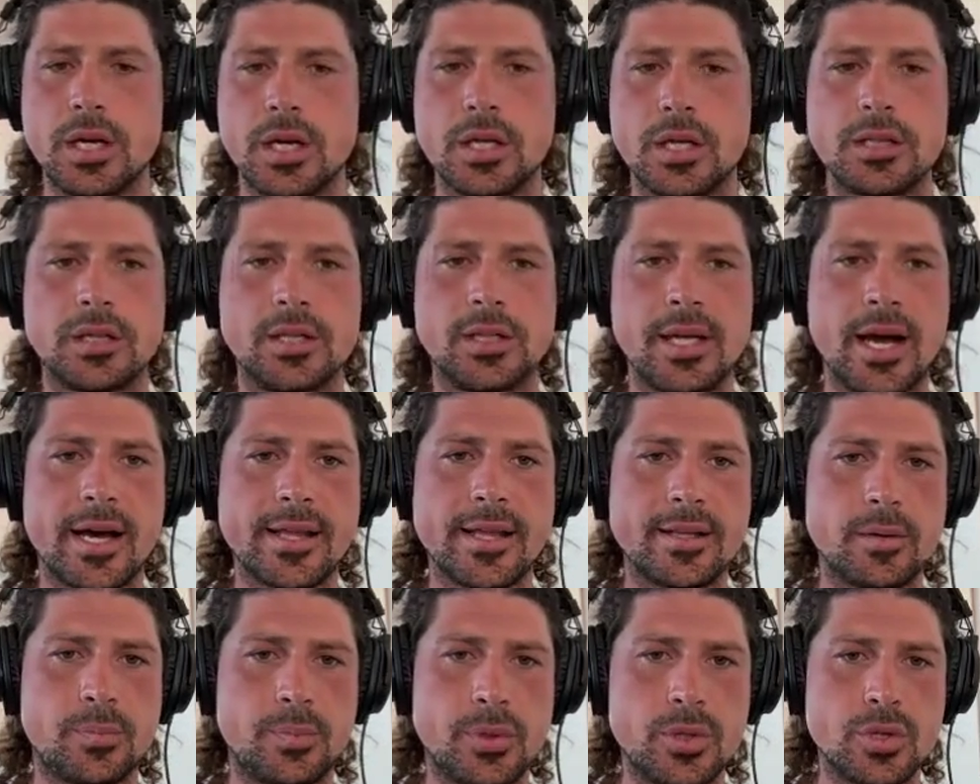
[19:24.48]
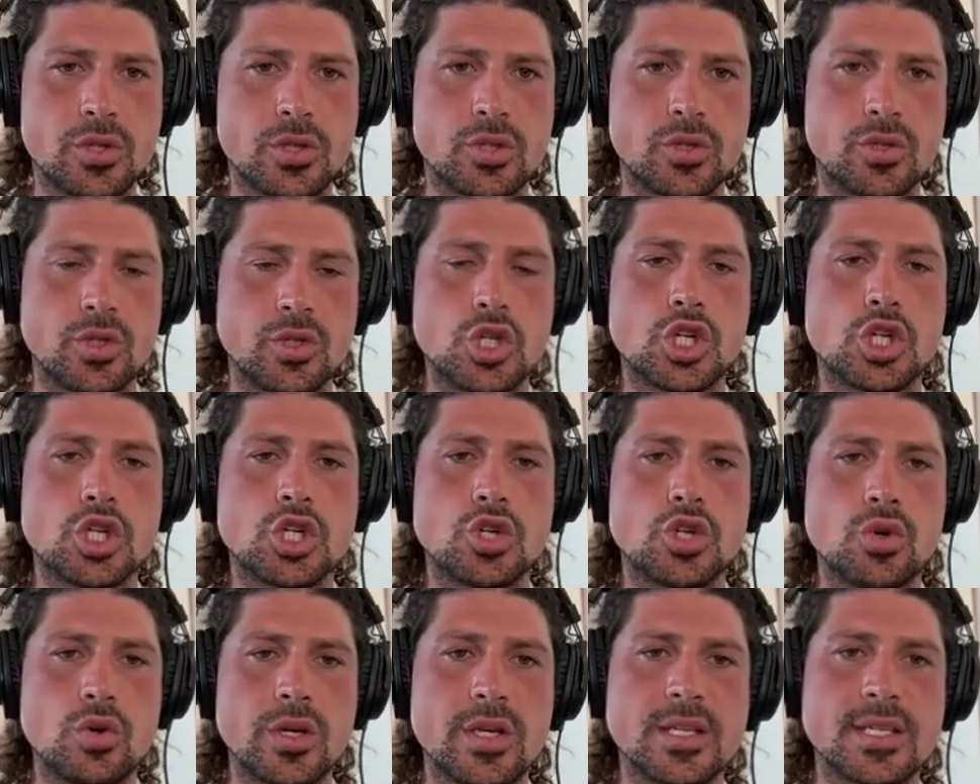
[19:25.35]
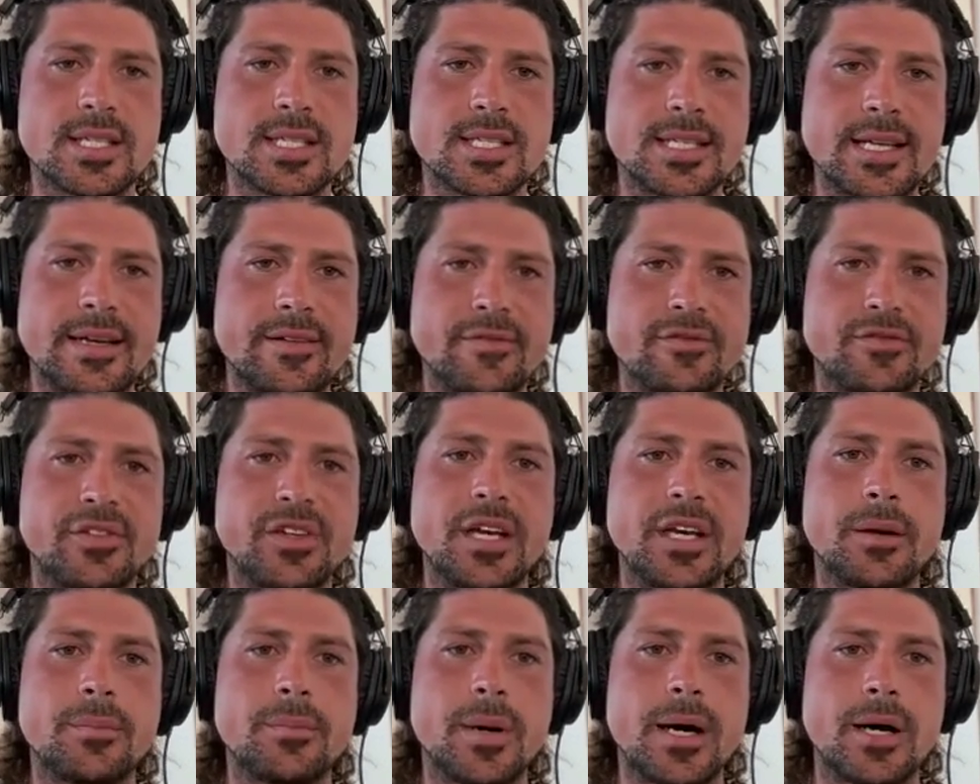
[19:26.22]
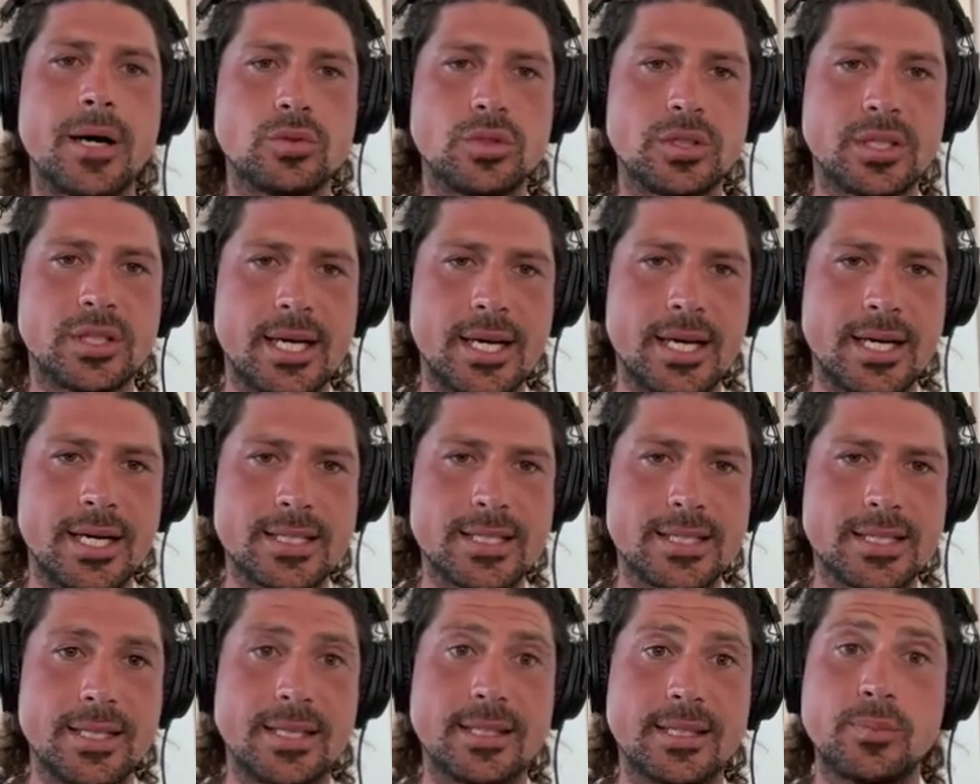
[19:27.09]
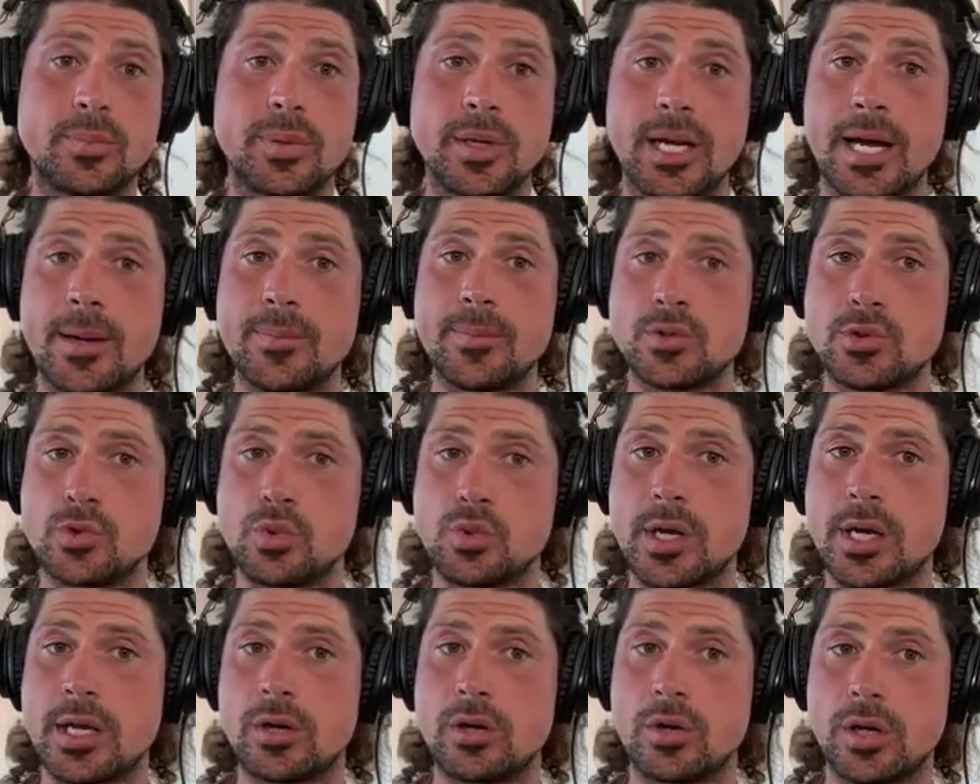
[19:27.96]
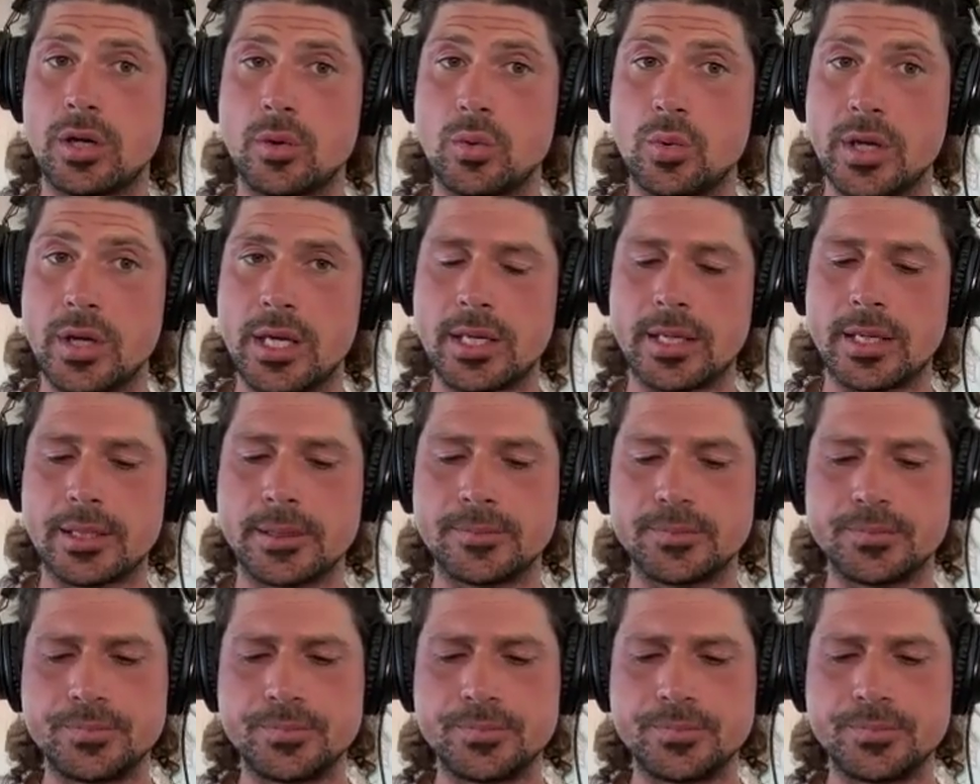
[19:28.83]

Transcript: the other person is showing something about us that perhaps we are not aware.